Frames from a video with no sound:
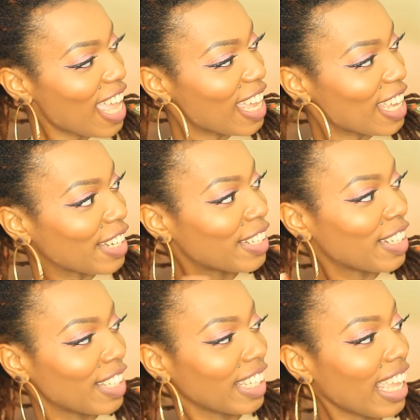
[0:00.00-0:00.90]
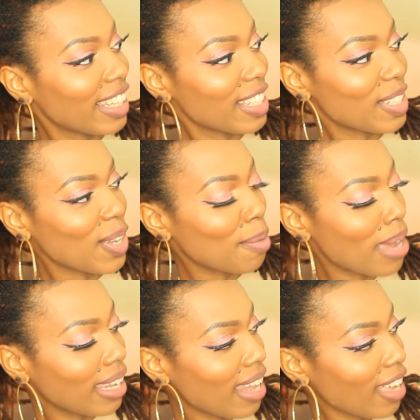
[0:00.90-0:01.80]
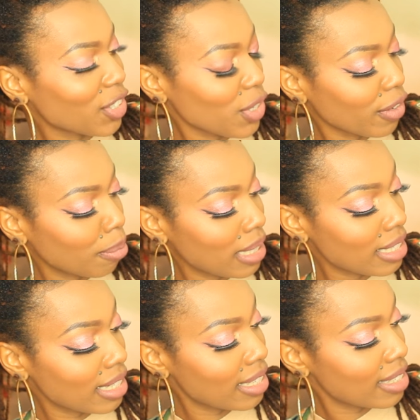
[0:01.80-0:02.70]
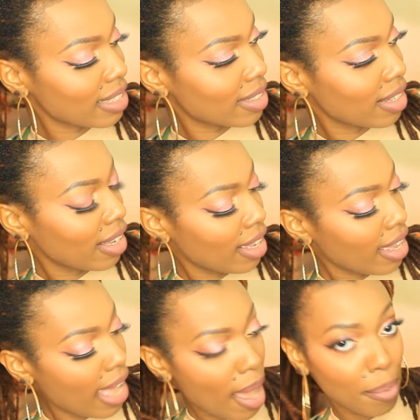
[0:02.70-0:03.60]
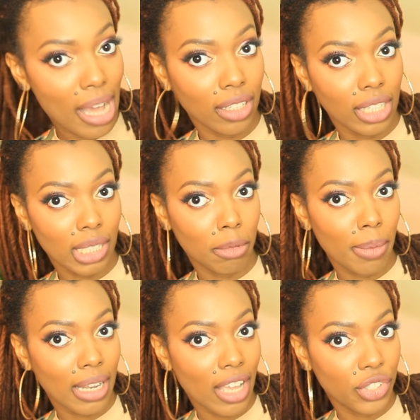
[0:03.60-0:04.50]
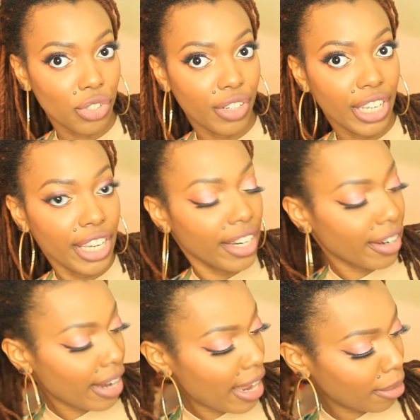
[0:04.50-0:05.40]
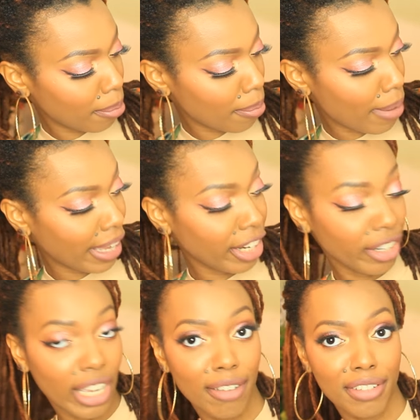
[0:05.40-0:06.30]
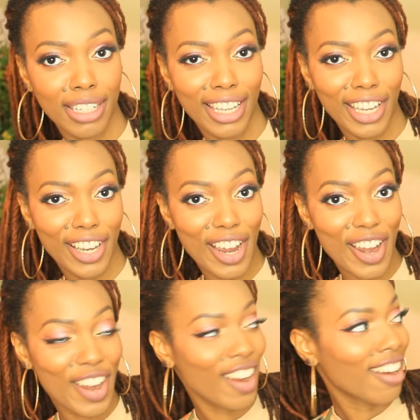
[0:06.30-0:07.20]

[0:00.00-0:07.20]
and yeah, this is on my lock jewelry business. I'm modeling some of my lock jewelry here and my ear cuffs here.